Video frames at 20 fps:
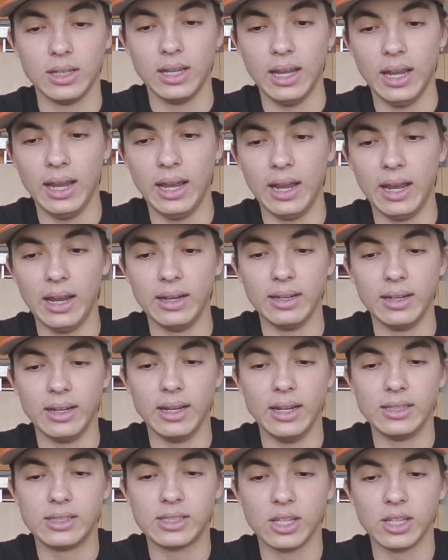And
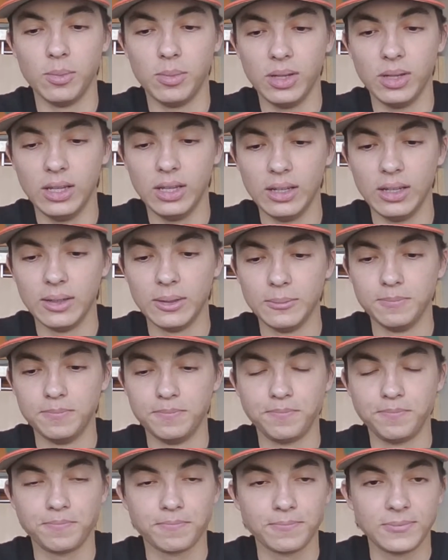it's going to be
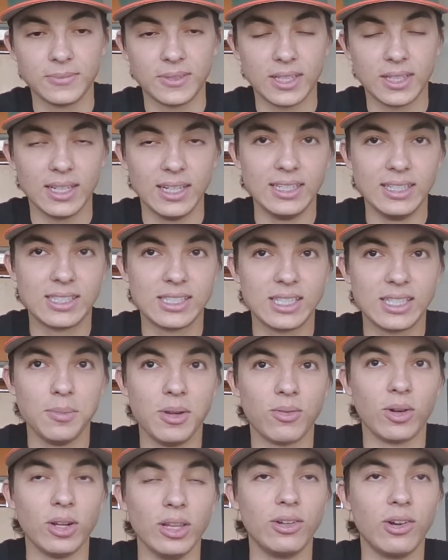
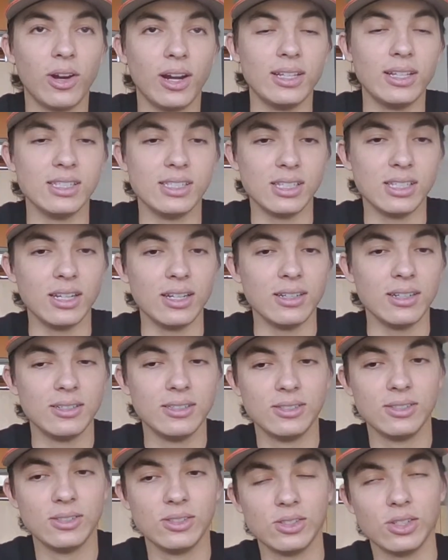really great to see.
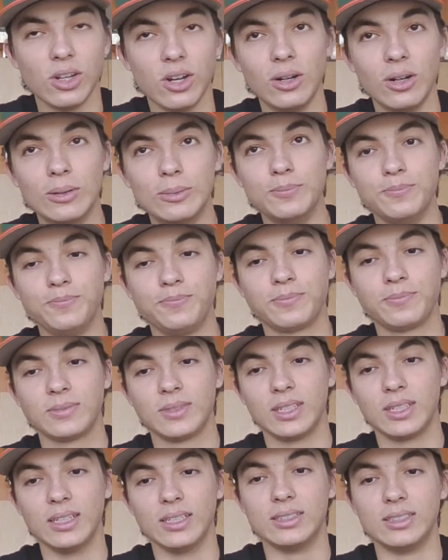So
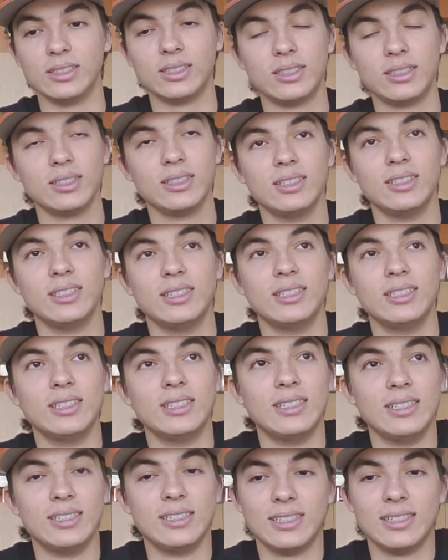it's,
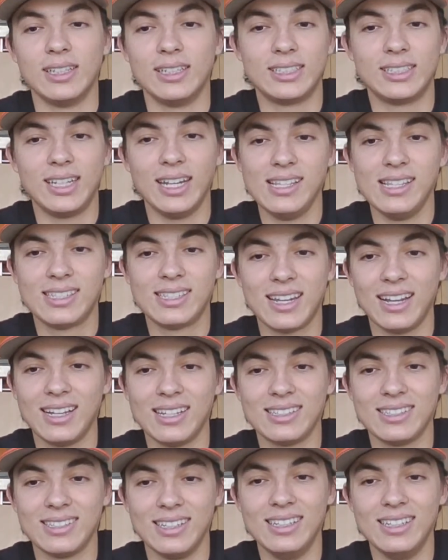as Canes
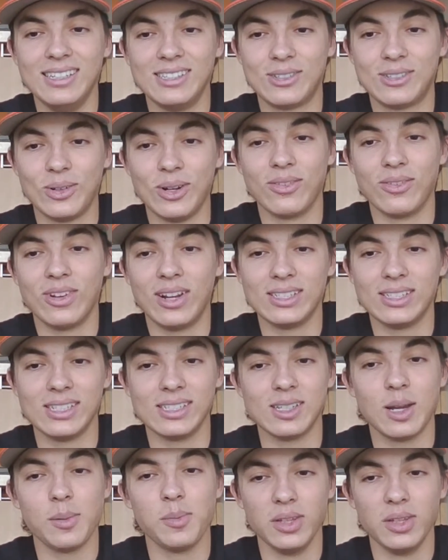Cat Heat 305
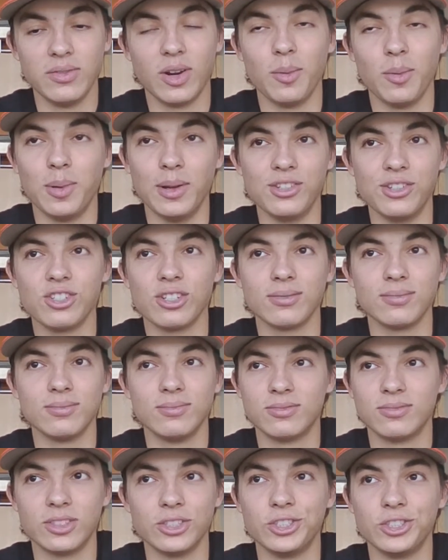says, I believe in our pitching
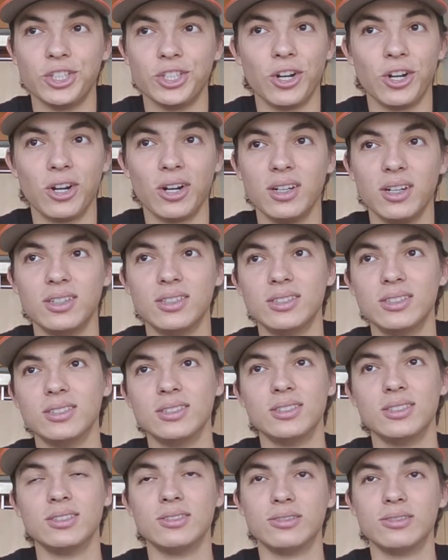for sure.
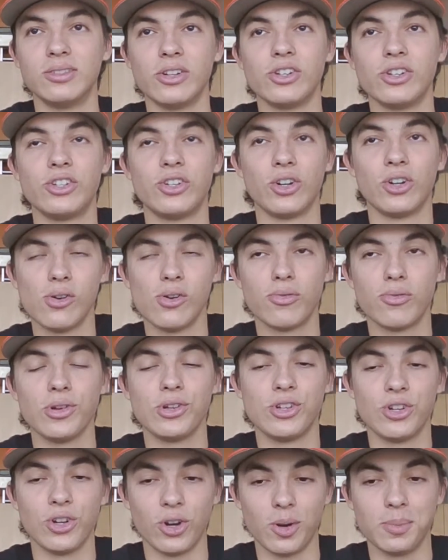For
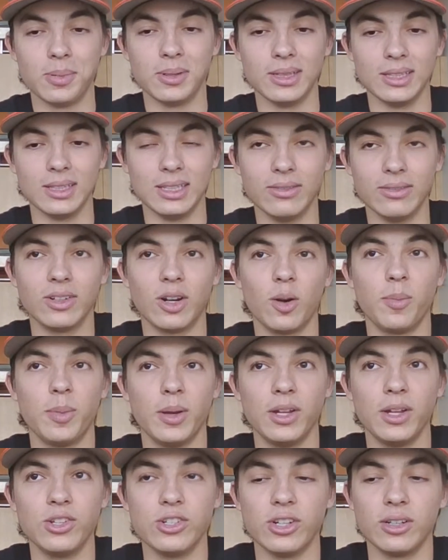sure believe in our
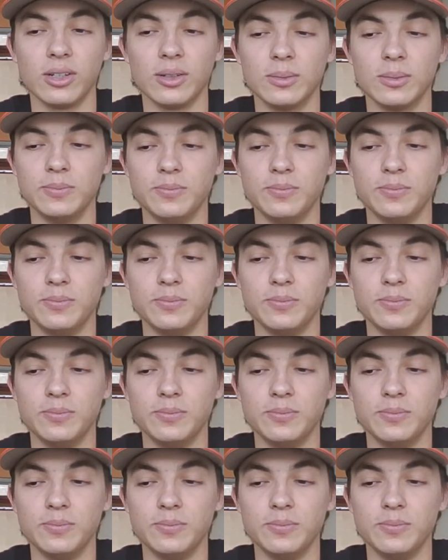pitching.